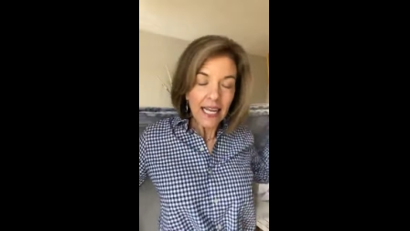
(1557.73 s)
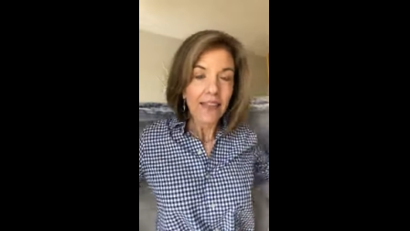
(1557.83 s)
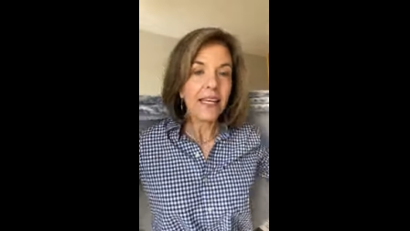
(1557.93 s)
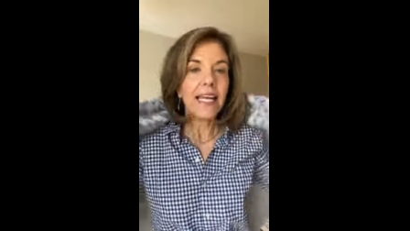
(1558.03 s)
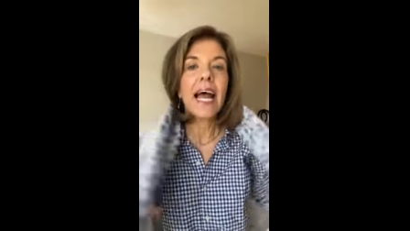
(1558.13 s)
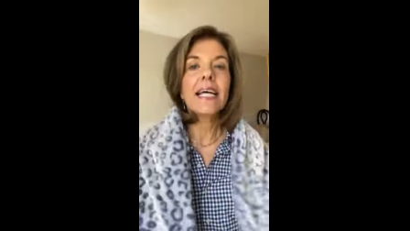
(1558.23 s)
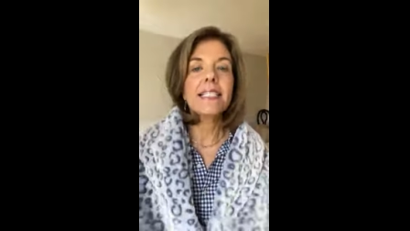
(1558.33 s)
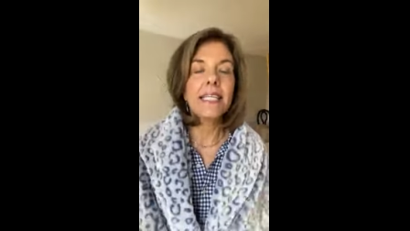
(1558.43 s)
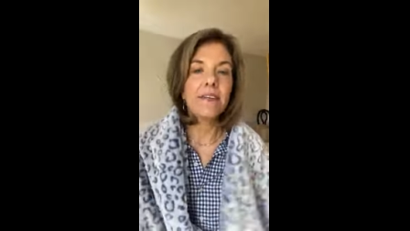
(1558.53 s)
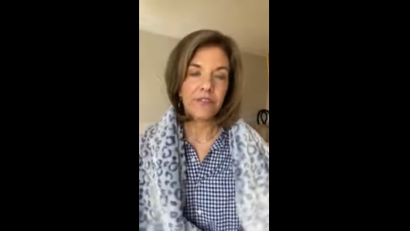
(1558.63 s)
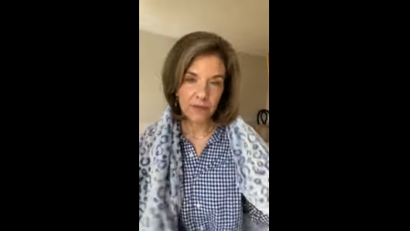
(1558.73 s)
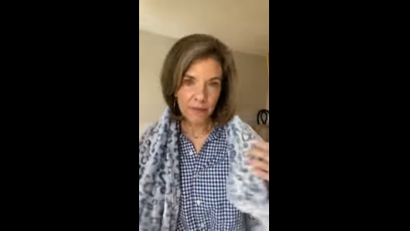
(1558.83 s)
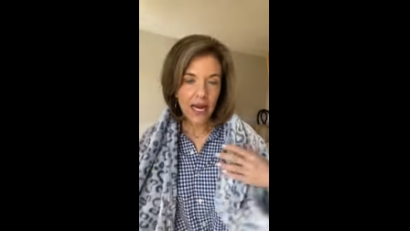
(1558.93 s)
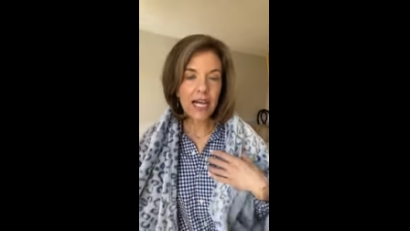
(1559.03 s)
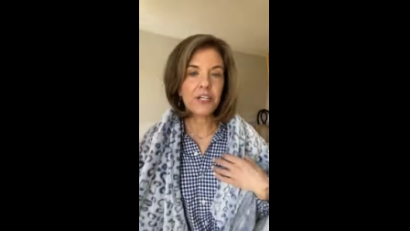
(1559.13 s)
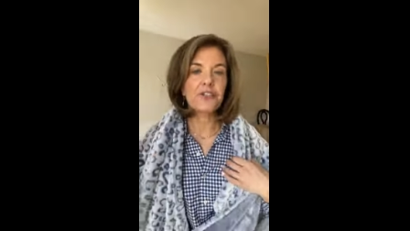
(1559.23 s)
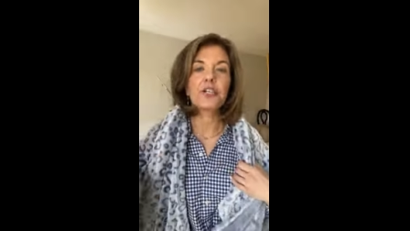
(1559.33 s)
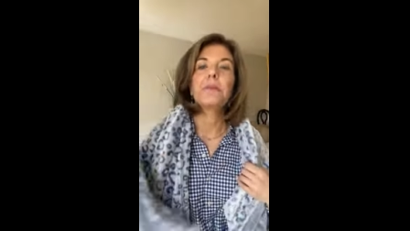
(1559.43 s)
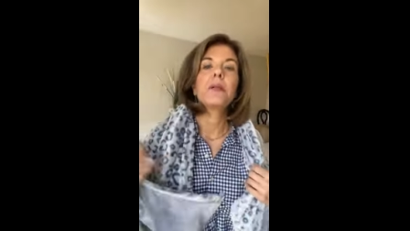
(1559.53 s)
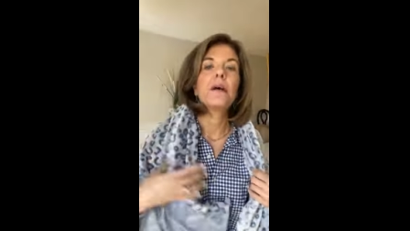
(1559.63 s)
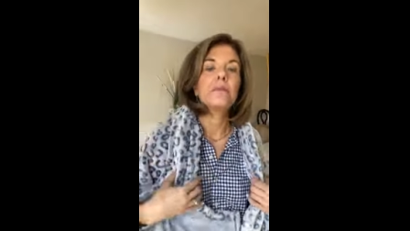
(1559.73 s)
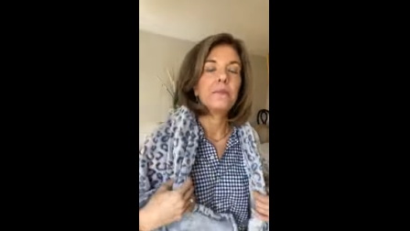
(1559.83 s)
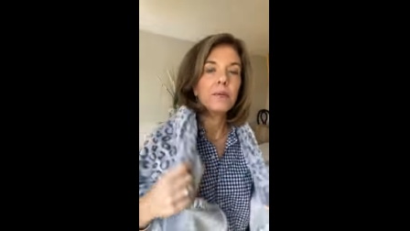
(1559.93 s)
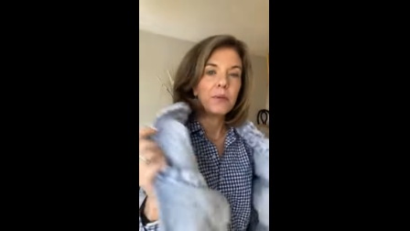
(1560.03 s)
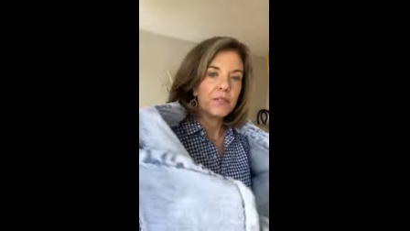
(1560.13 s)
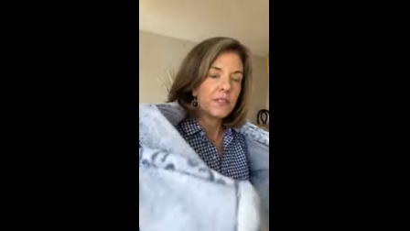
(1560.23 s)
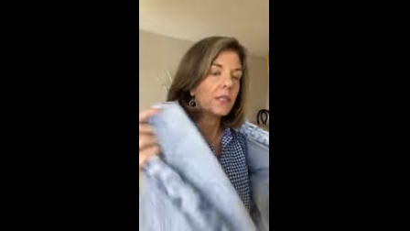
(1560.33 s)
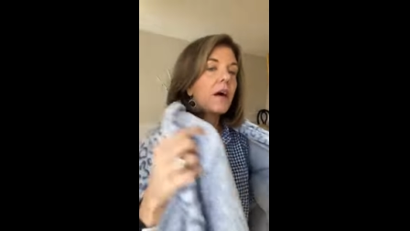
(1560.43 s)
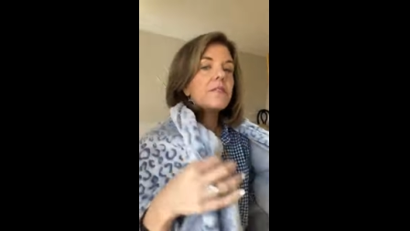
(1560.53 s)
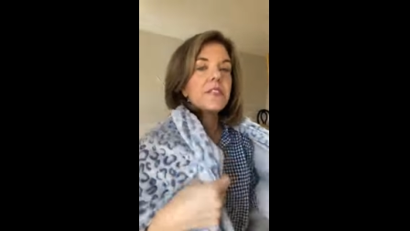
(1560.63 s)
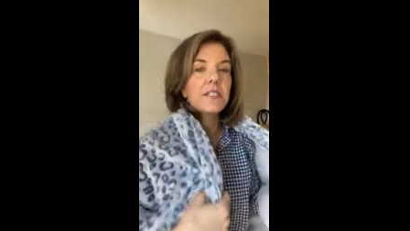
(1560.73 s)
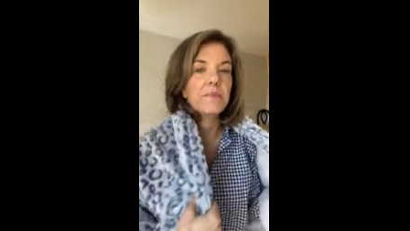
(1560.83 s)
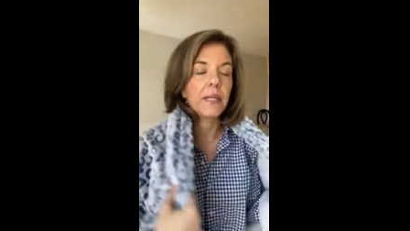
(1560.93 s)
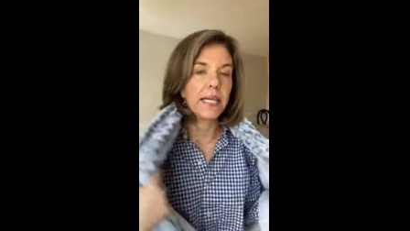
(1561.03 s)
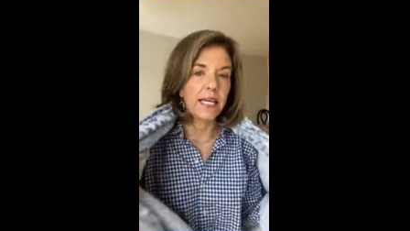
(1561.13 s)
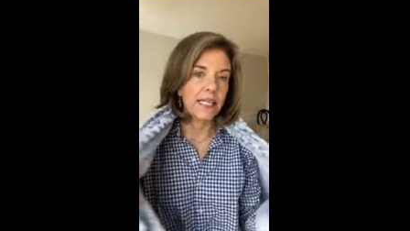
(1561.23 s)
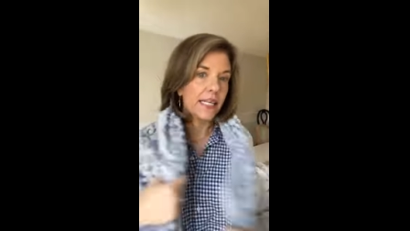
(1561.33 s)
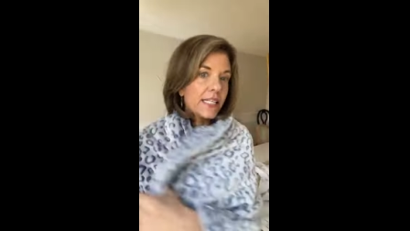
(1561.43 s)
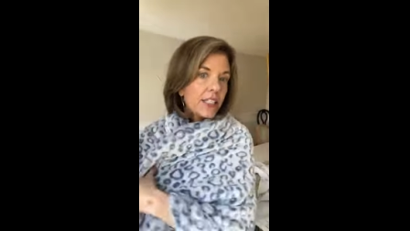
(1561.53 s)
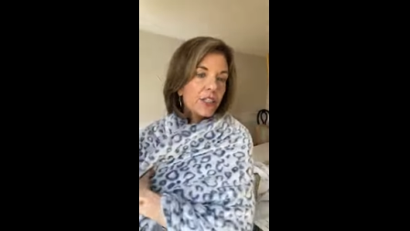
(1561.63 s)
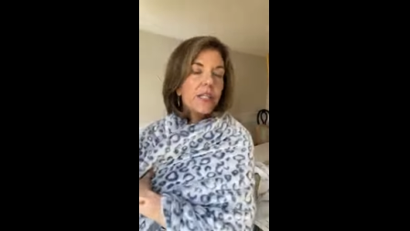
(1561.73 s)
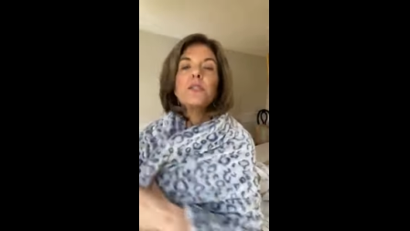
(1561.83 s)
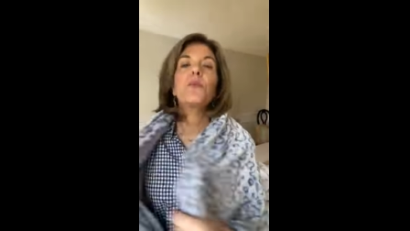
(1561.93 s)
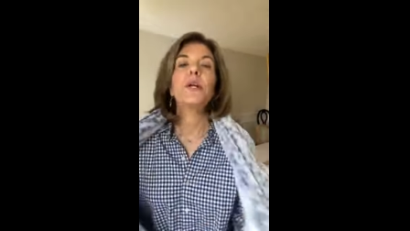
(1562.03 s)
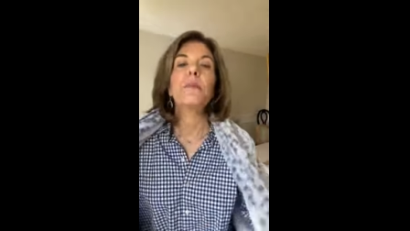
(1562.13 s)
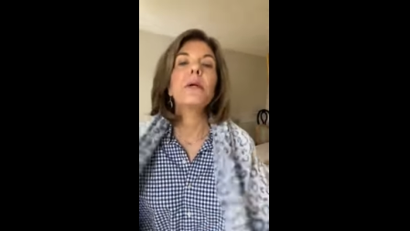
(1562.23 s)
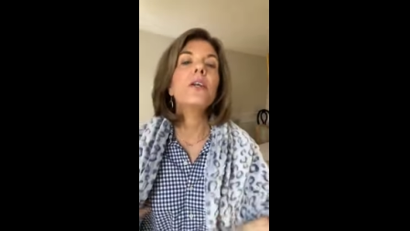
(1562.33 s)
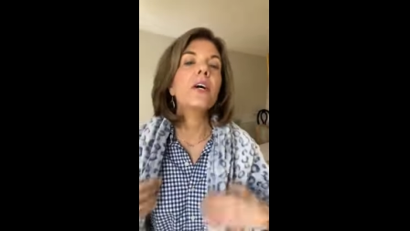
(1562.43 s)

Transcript: I think Cassie from Hi Sugarplum promotes, loves this blanket, and it's a it's a winner. But